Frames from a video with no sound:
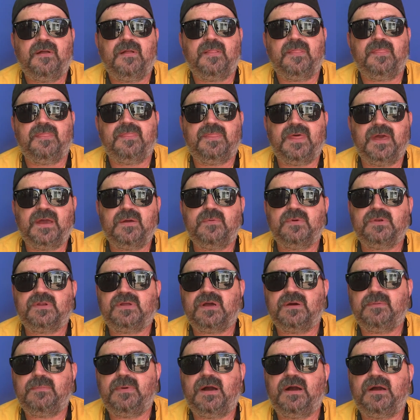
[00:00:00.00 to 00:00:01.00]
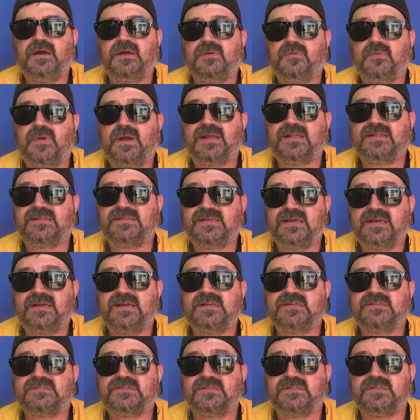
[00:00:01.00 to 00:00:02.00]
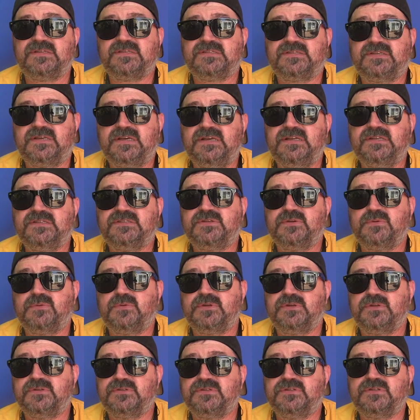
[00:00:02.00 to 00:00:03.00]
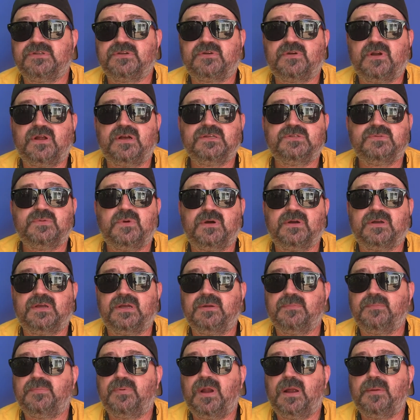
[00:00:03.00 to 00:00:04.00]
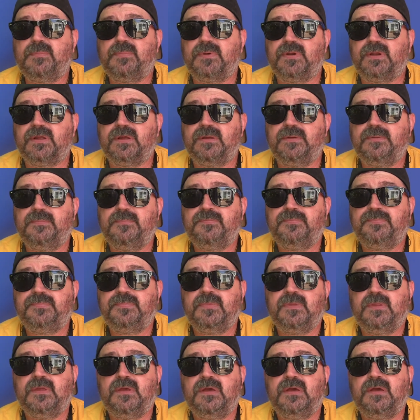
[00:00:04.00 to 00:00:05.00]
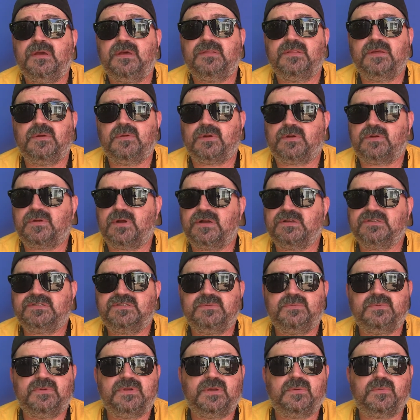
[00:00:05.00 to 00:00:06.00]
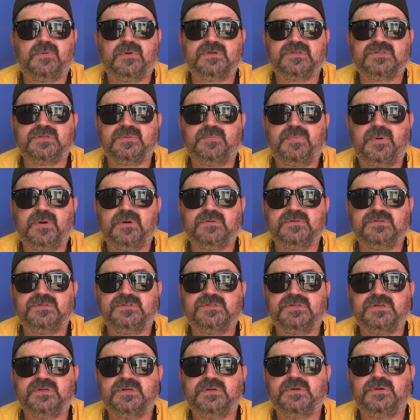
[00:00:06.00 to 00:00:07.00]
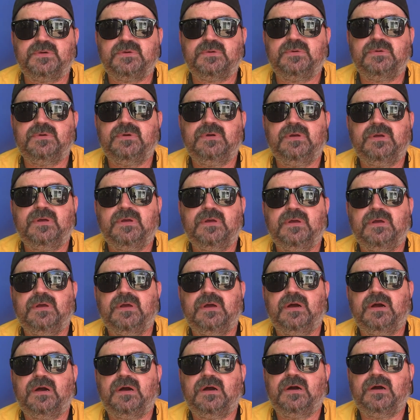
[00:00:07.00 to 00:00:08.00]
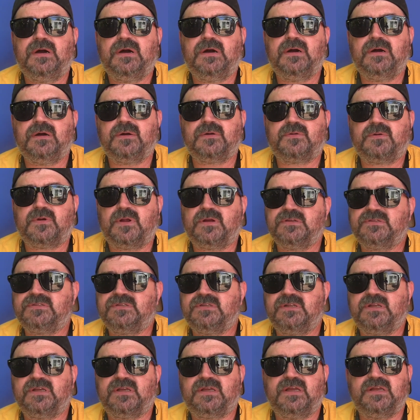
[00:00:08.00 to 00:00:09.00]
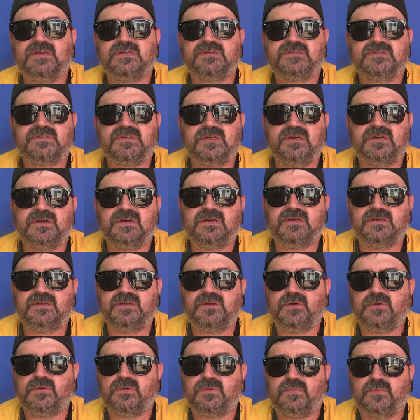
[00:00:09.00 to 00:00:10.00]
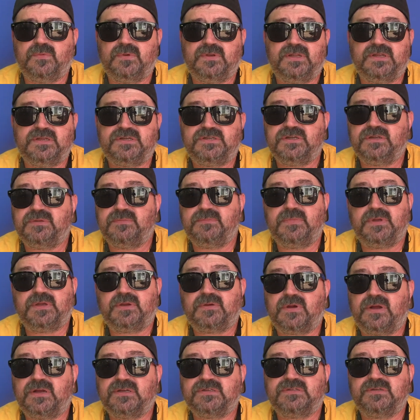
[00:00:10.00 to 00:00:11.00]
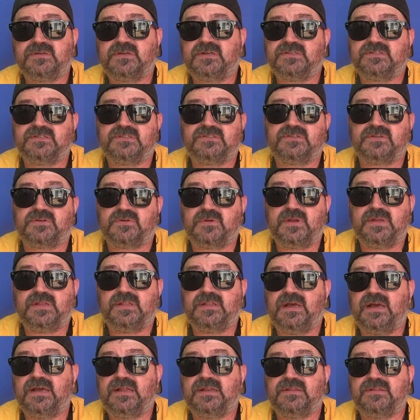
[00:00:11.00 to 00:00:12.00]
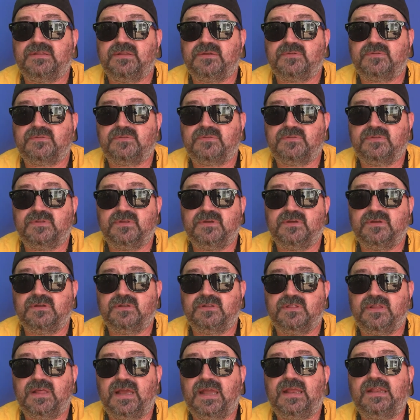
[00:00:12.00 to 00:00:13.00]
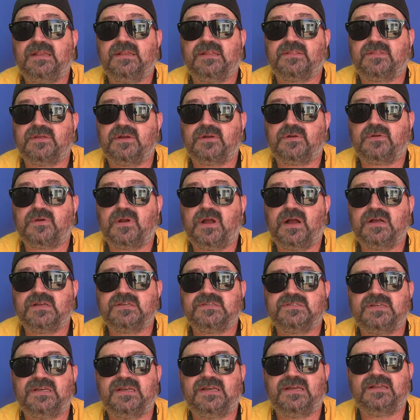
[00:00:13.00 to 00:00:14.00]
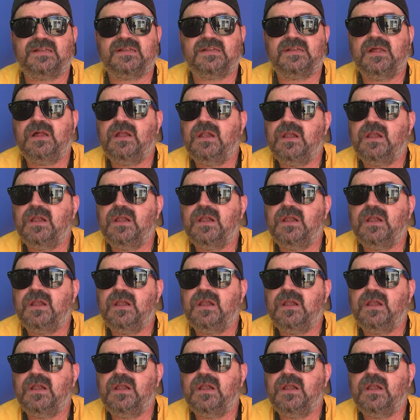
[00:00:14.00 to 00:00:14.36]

they would come out and write tickets to these kids who were using the crosswalk improperly. They were crossing when they weren't supposed to, uh, crossing against the, uh, you know, when they shouldn't be crossing because it's a green light in the, the lane that they're crossing and